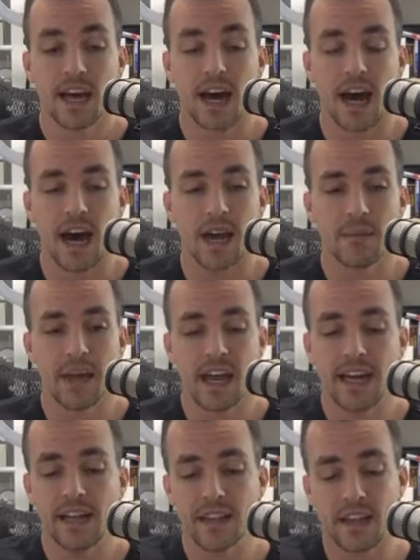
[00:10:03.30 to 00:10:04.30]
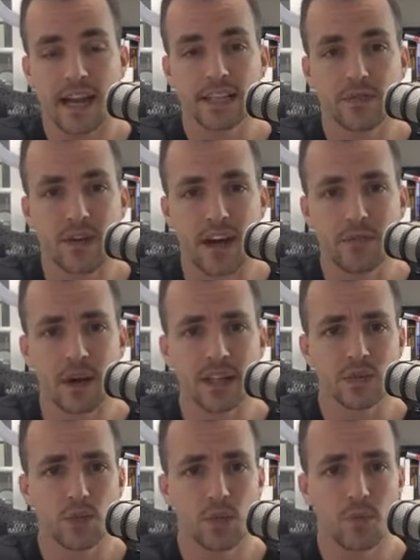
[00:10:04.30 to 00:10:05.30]
I made in the last 5
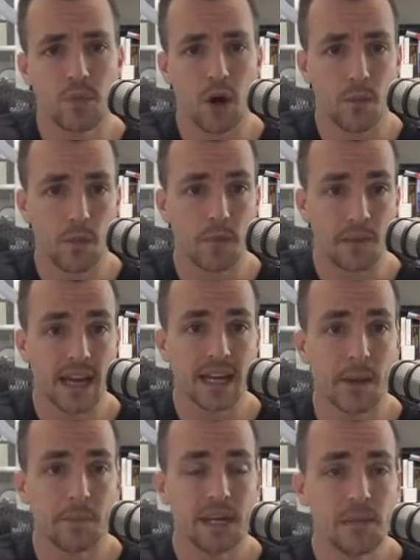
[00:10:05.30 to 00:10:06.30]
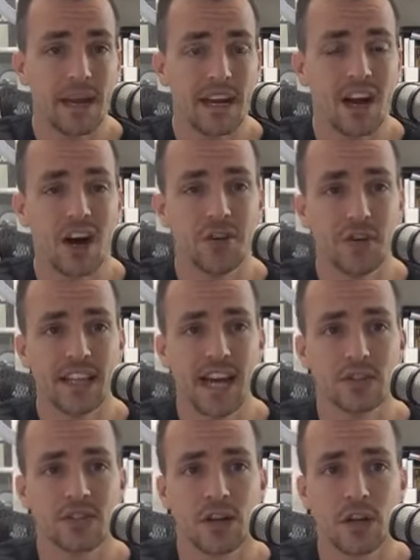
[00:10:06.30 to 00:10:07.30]
months, my company made
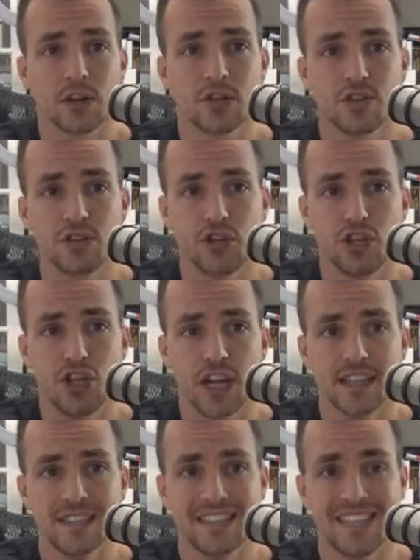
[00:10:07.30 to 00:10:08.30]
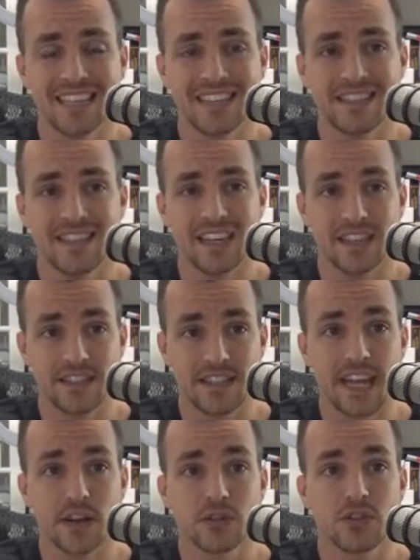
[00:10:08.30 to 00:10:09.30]
$100,000 just in
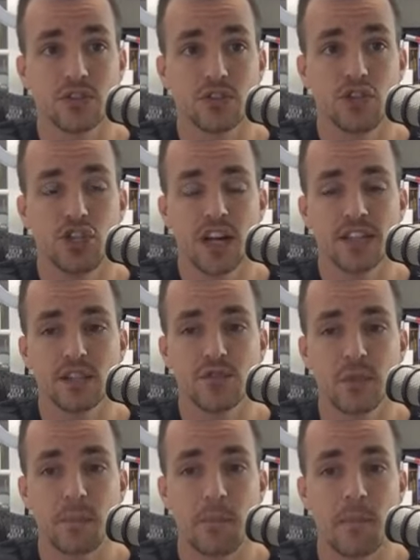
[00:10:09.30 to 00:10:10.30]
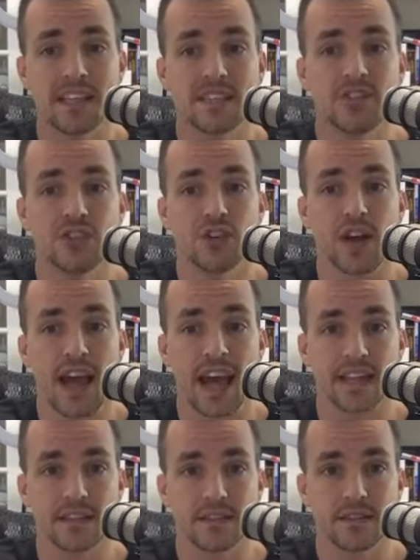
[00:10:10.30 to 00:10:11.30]
sales, just from messenger
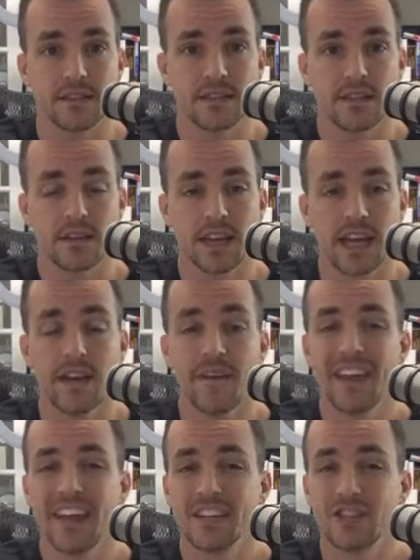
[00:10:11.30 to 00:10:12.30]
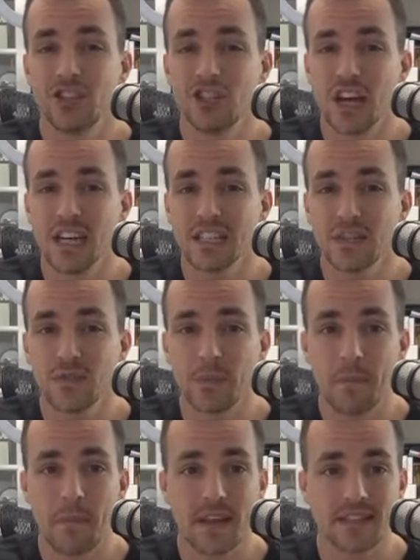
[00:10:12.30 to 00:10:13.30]
ads. Okay, just
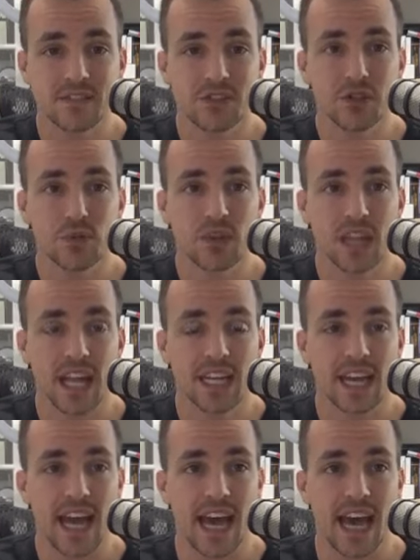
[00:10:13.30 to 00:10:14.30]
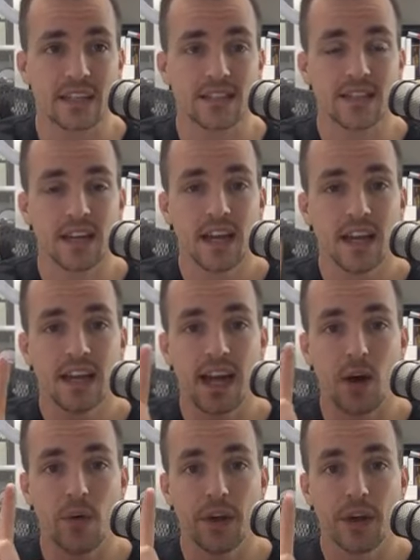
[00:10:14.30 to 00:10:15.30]
from messenger related ads.
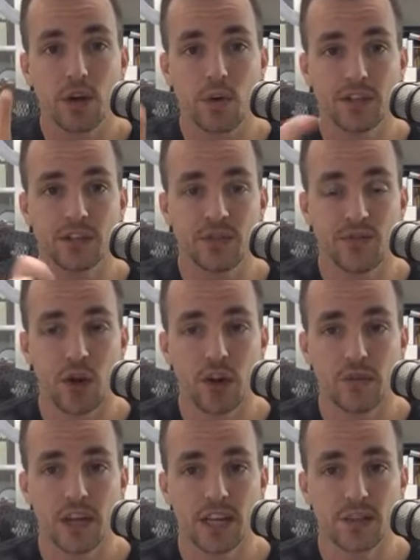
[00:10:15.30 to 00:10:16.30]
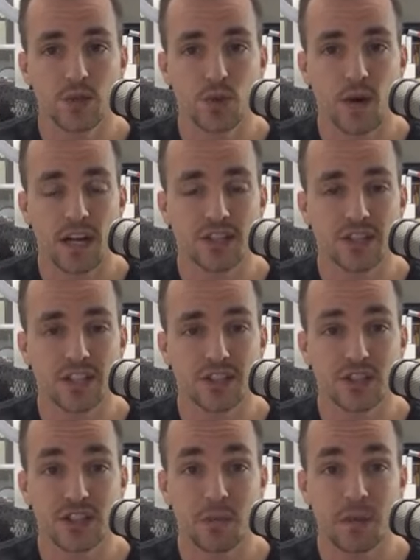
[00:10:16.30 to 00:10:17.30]
Now, question for all of you guys who are watching this,
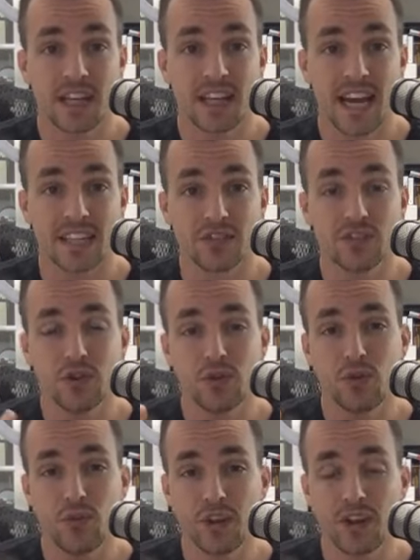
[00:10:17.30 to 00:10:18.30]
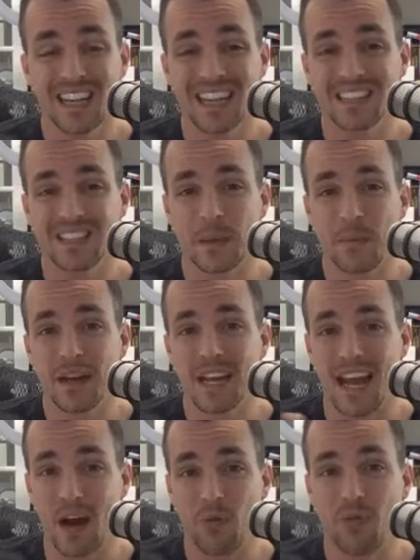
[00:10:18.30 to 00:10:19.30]
just give me a yes. Do you feel like
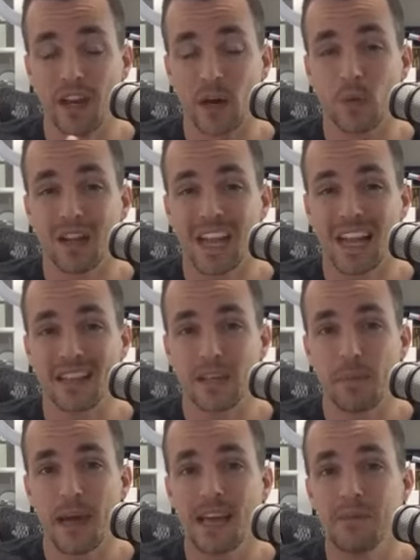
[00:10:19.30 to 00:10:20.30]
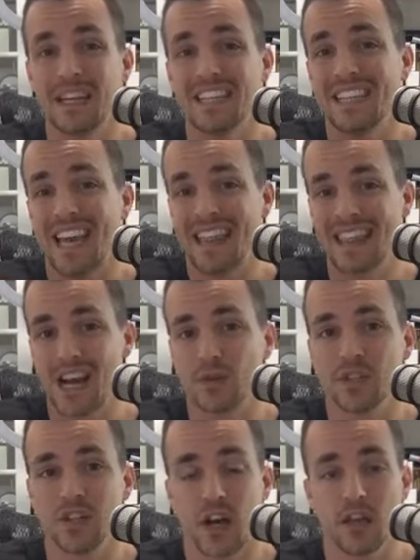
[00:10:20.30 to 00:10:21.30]
somebody out there would likely pay me
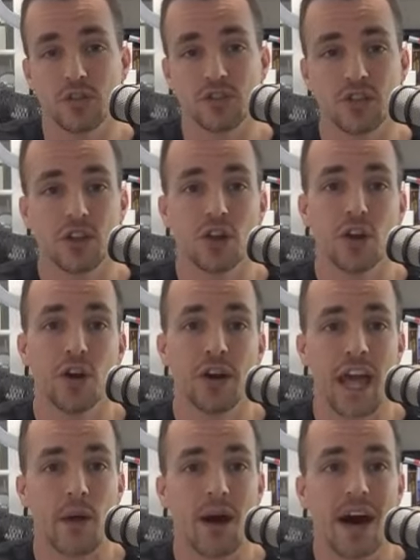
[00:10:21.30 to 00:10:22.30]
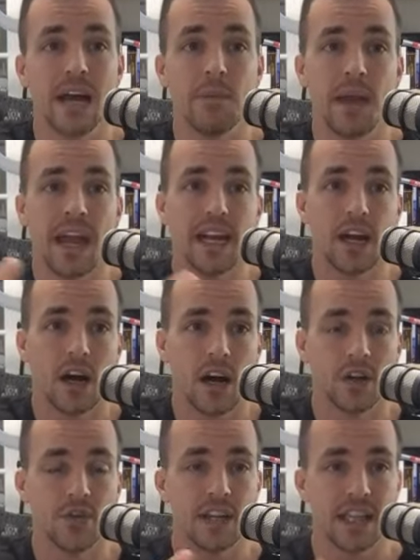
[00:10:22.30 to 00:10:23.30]
$10,000 to learn how I made
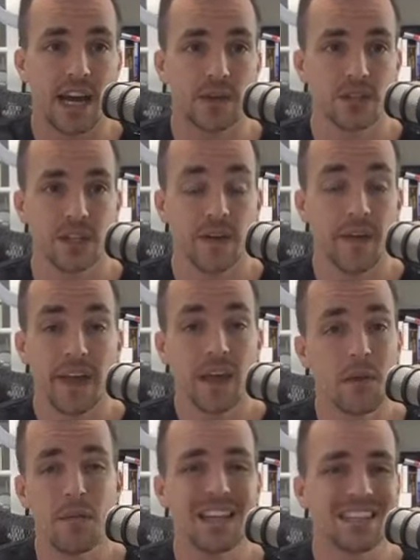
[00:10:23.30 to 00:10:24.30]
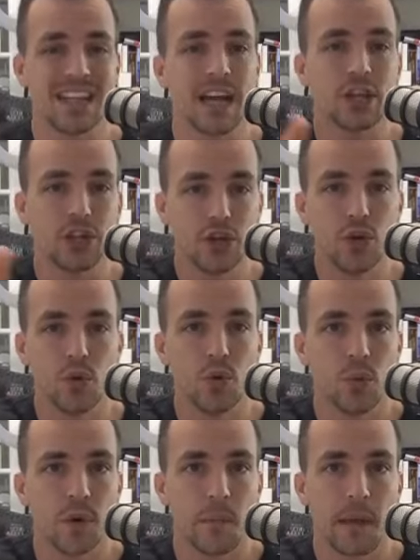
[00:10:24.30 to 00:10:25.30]
$100,000? Maybe it's not you who
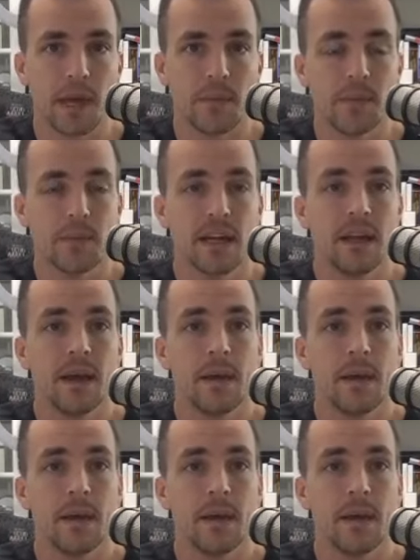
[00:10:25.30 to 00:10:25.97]
would want to pay me, but